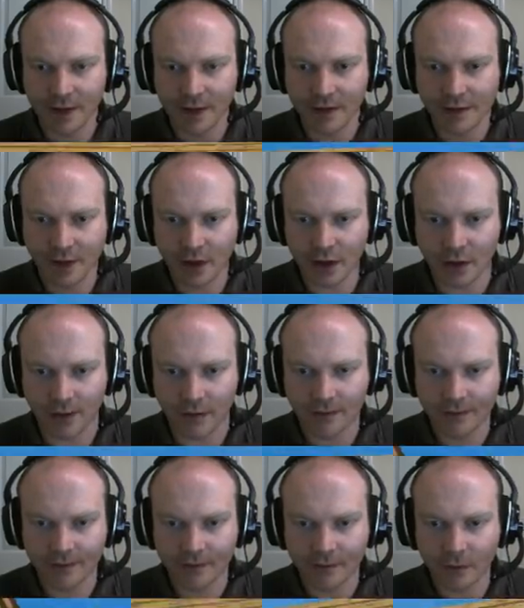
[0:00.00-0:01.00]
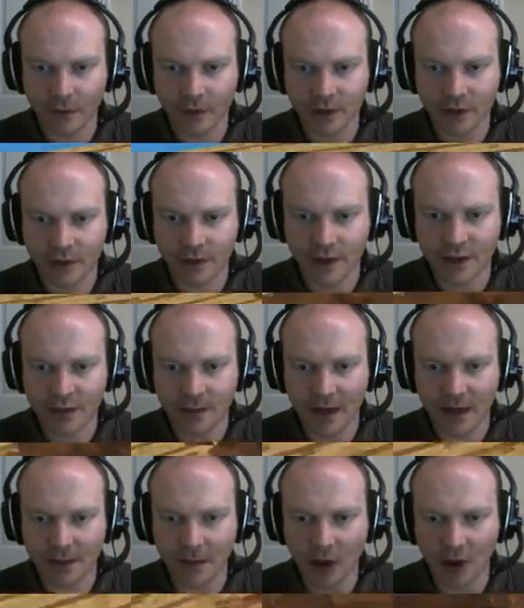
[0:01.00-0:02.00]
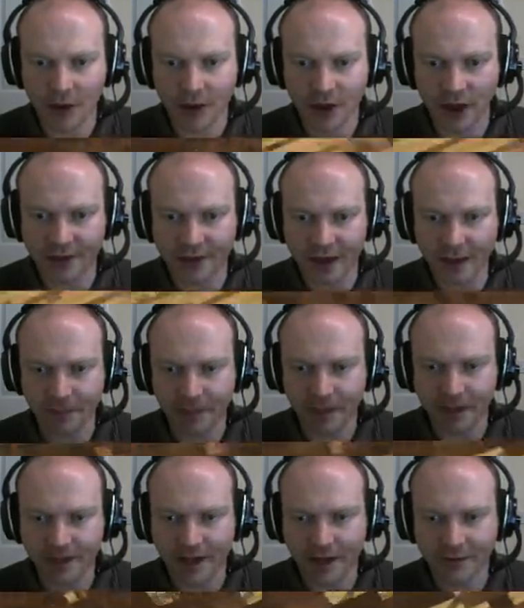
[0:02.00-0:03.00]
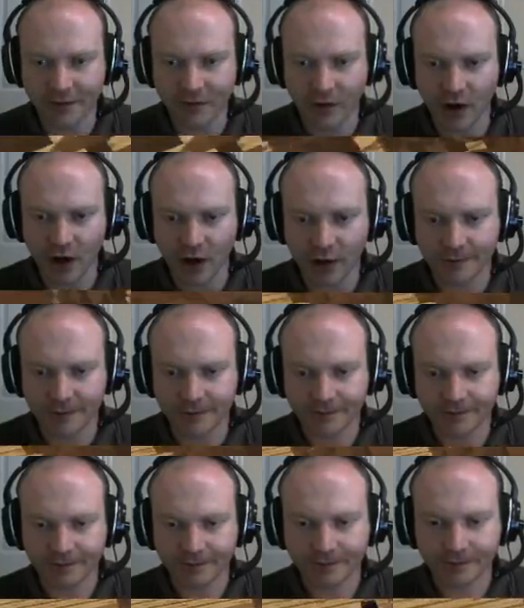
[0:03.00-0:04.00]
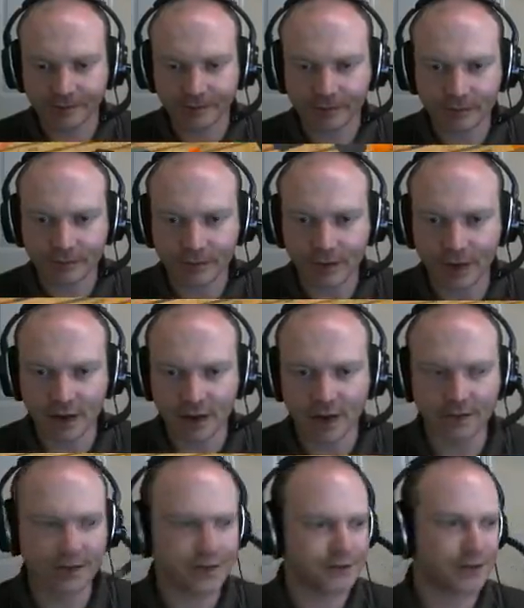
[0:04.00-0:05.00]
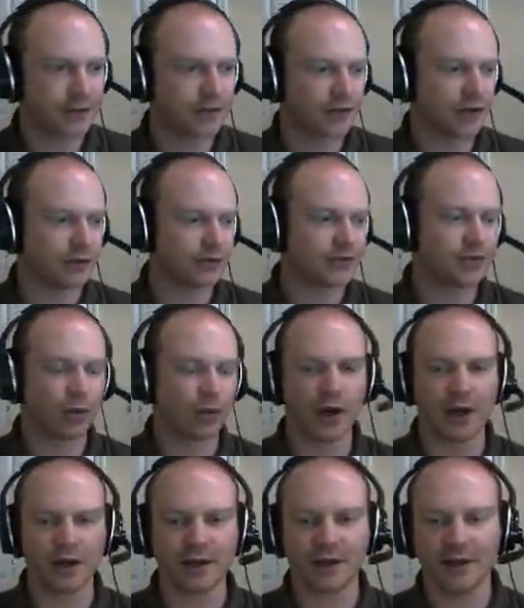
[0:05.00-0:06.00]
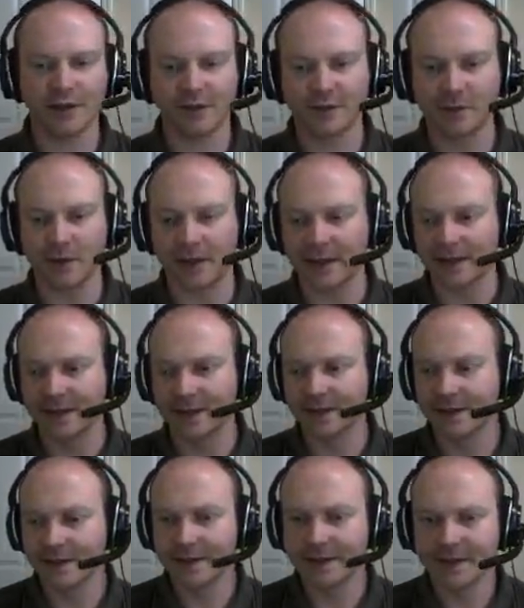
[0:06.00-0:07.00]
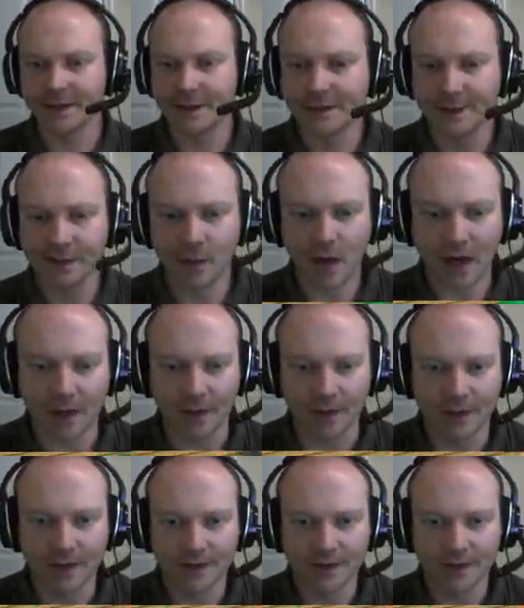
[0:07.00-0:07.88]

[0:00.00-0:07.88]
So, we do need to make more dirt saplings after all. And give this a good old twerk as well. Wow.